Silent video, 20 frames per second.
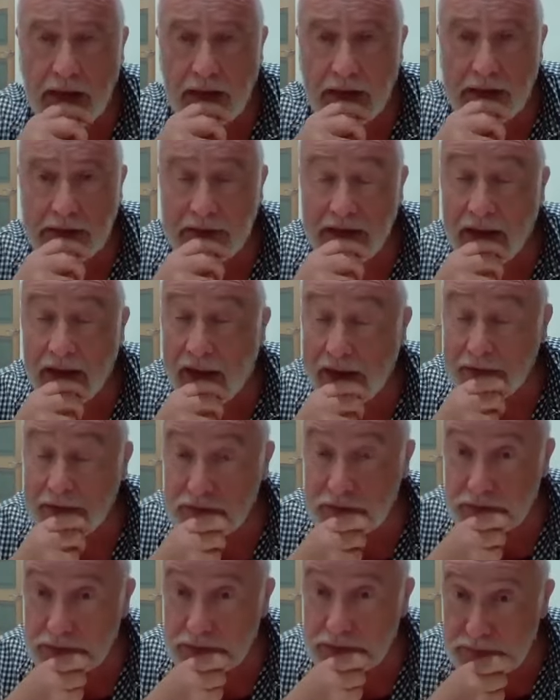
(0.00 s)
in
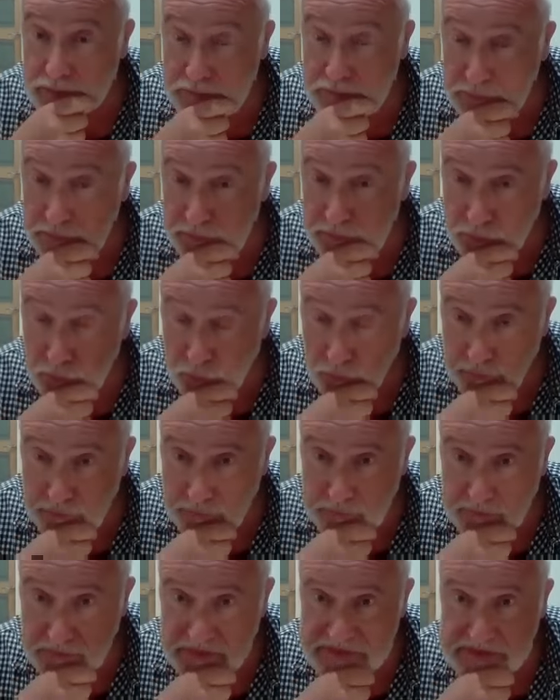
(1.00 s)
either the
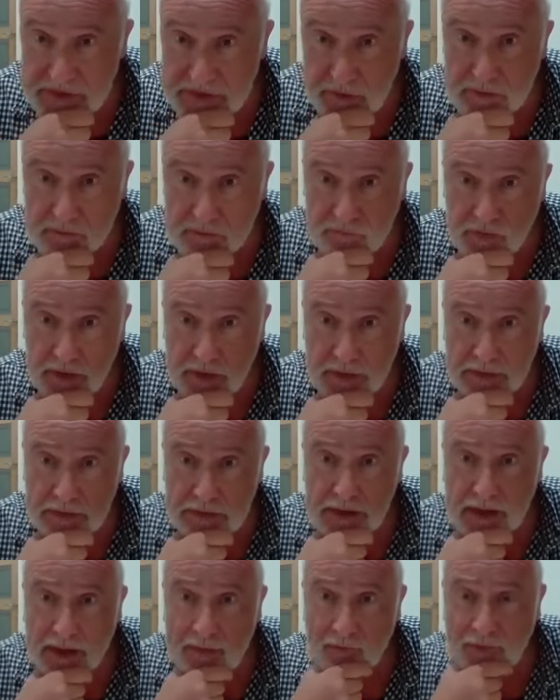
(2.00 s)
north or the south of
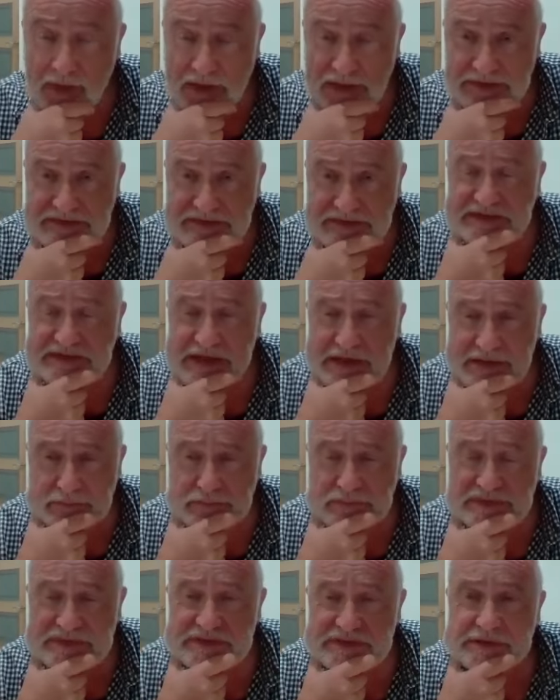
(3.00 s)
Ireland, and that
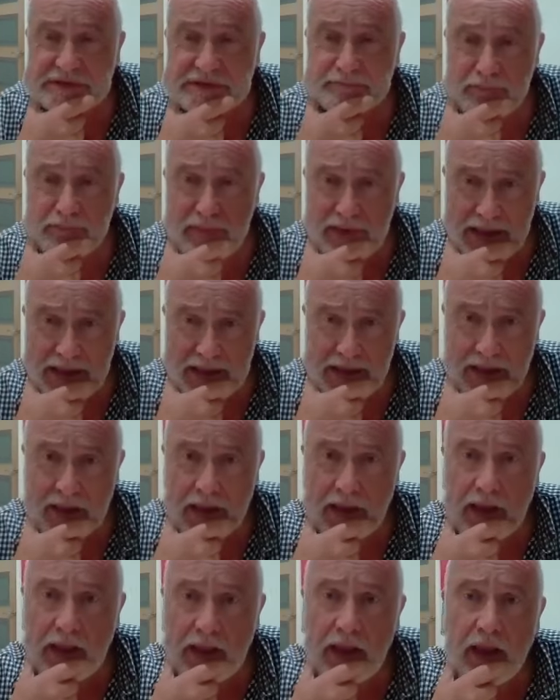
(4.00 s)
seems to me
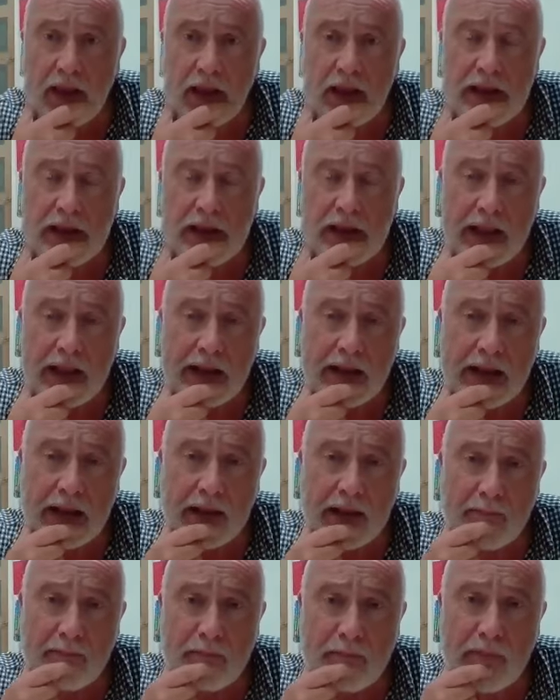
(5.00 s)
like
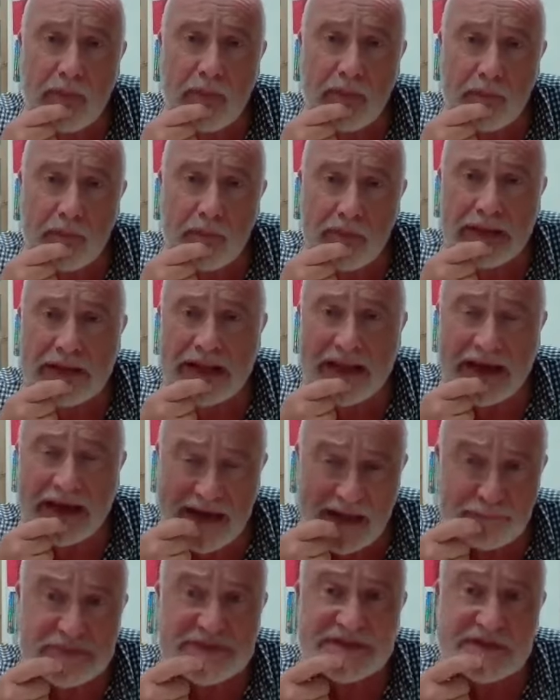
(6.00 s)
an um, like
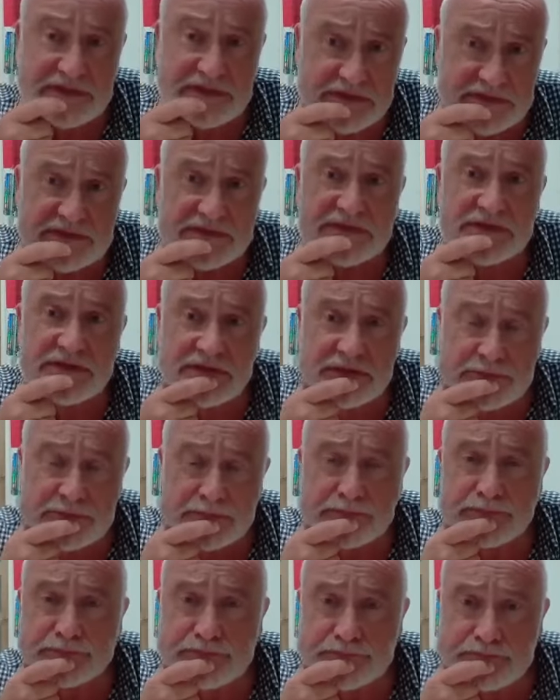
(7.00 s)
an absence.
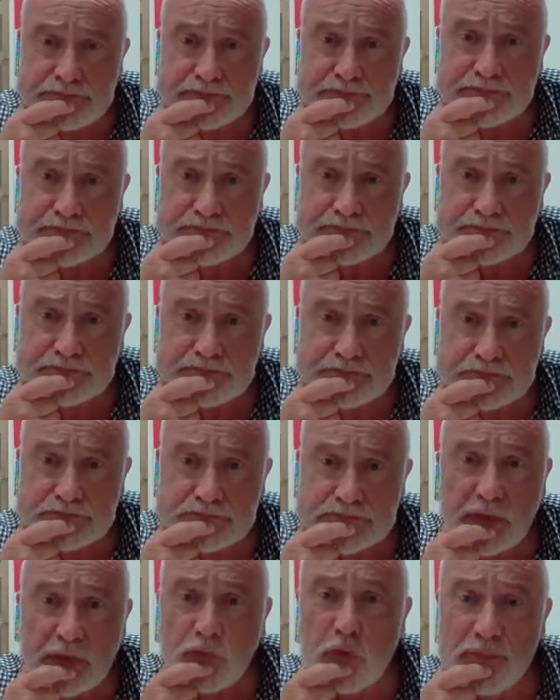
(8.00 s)

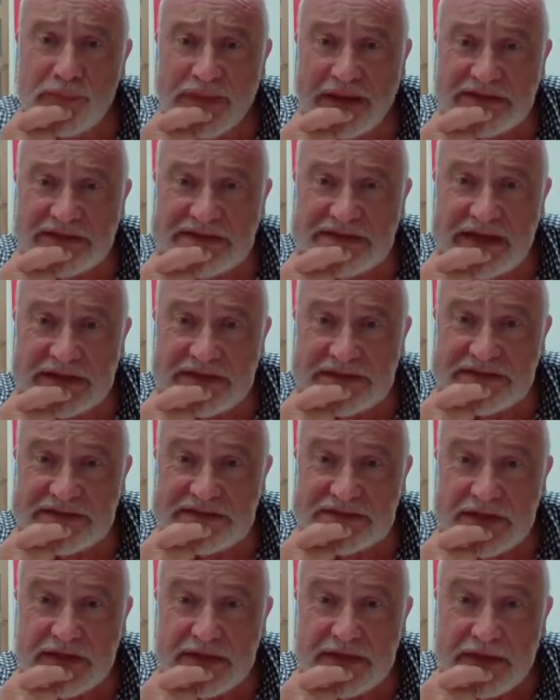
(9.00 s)
I hope that
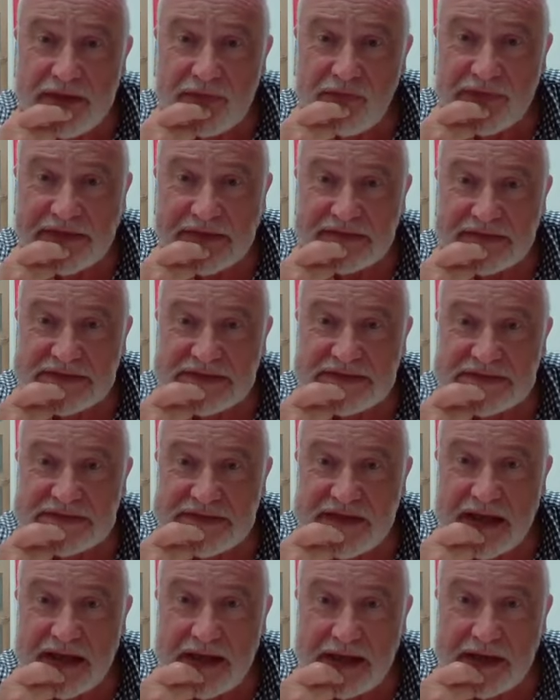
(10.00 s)
sets
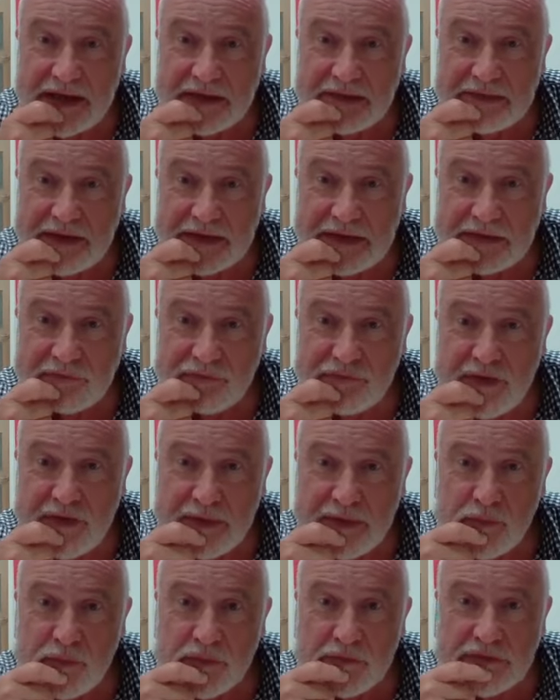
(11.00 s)
things in, in, in the
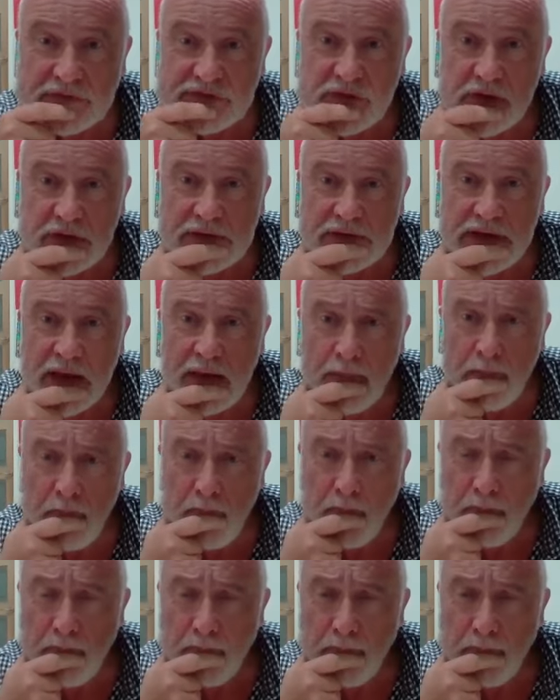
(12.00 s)
framework, John. Yeah?